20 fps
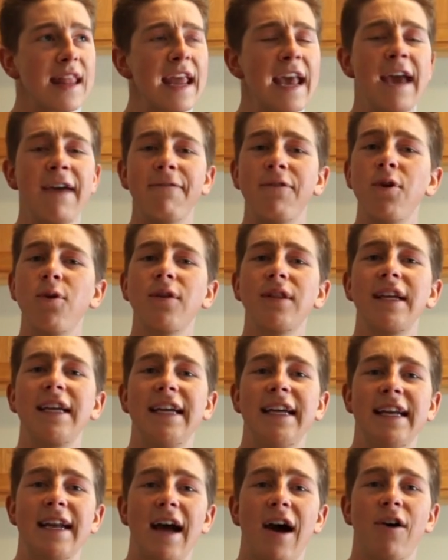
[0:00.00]
if you only
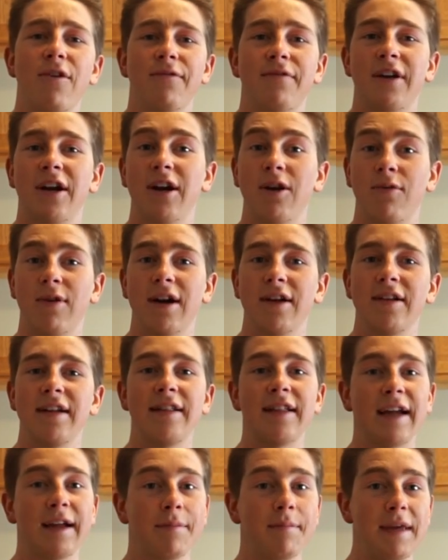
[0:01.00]
eat out very rarely,
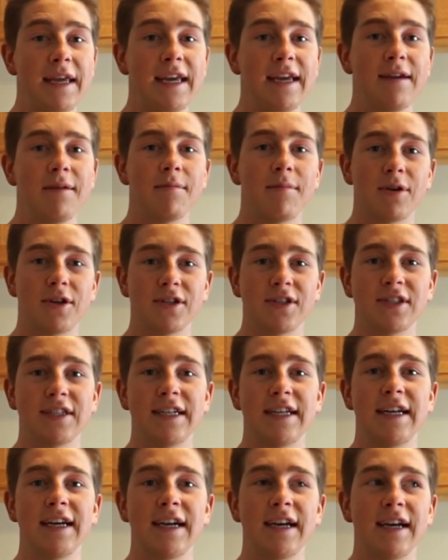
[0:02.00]
like me
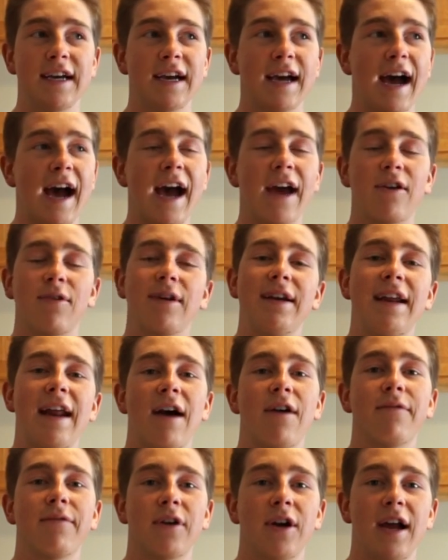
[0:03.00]
personally, I don't eat
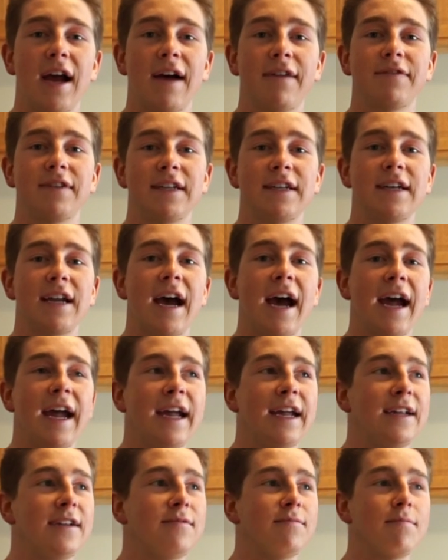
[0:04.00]
out very often.
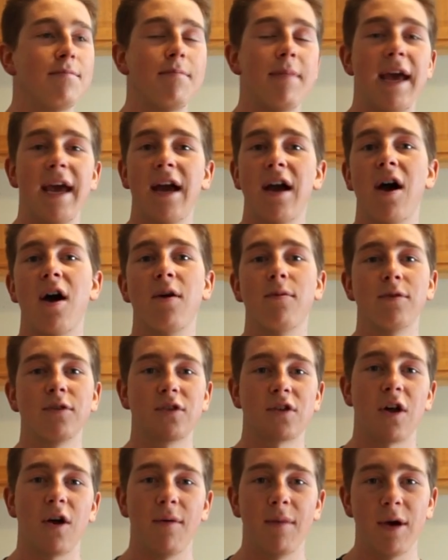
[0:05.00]
I make
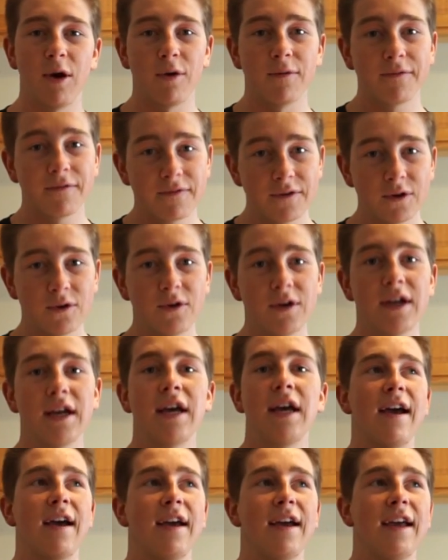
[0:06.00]
almost all my own food.
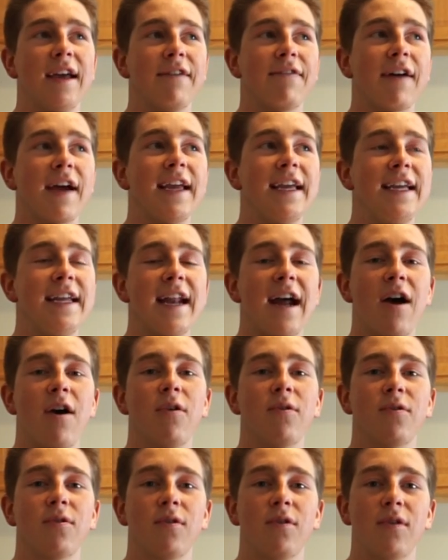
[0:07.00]
If I eat
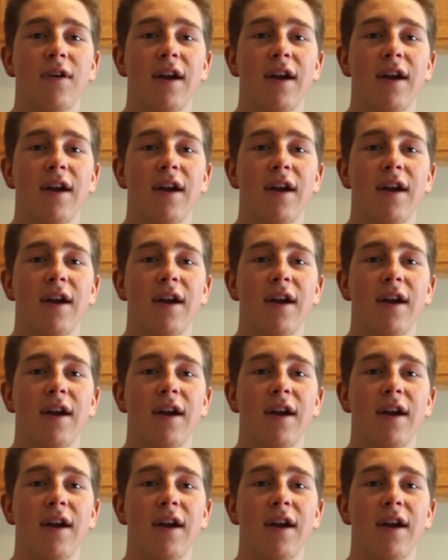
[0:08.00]
out